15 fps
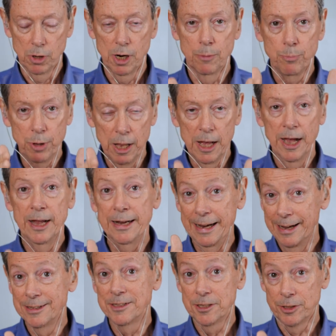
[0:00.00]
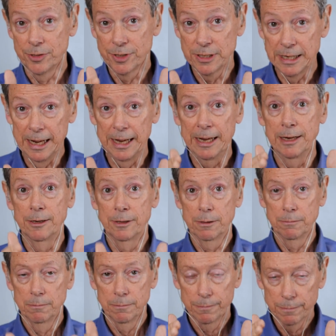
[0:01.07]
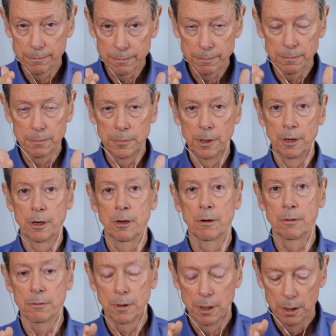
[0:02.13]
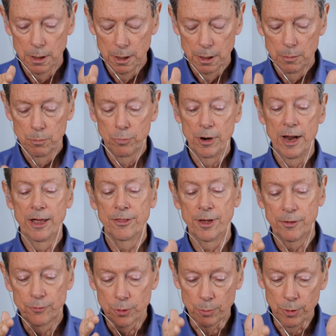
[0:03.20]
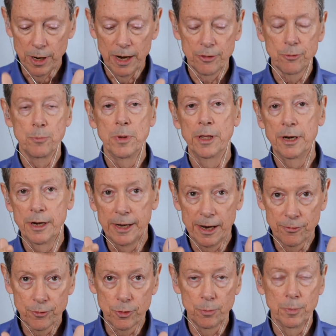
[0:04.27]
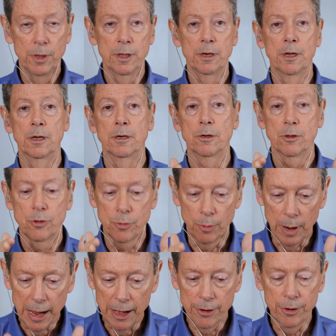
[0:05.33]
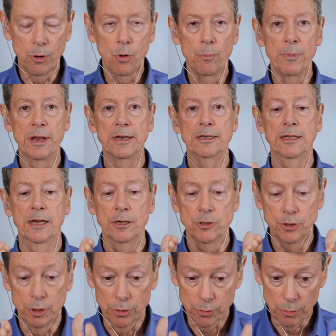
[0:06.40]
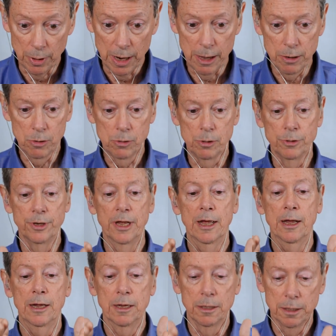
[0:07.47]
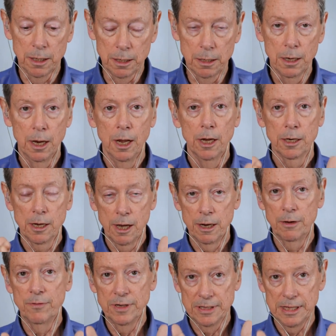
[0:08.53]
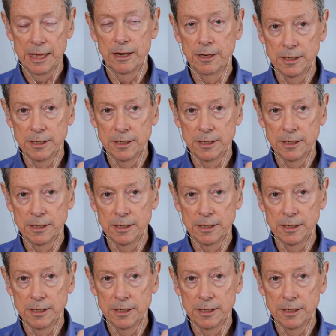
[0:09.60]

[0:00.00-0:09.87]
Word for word: applied and sustained, you know, breath after breath, minute after minute, throughout a whole meditation, throughout a whole day. And then, kind of as that